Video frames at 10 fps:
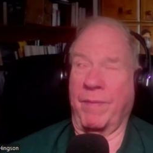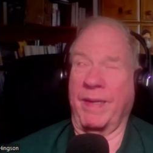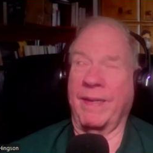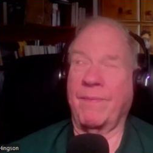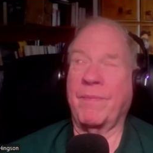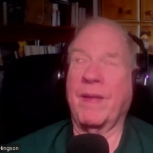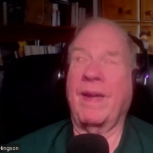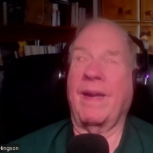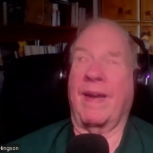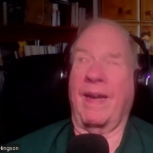But
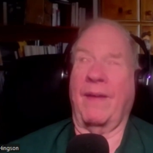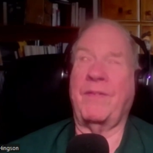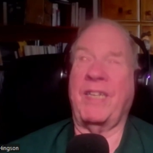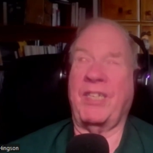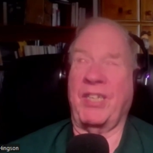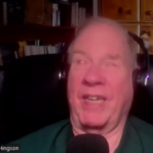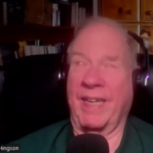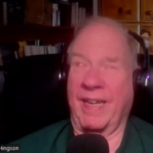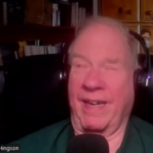I love teaching.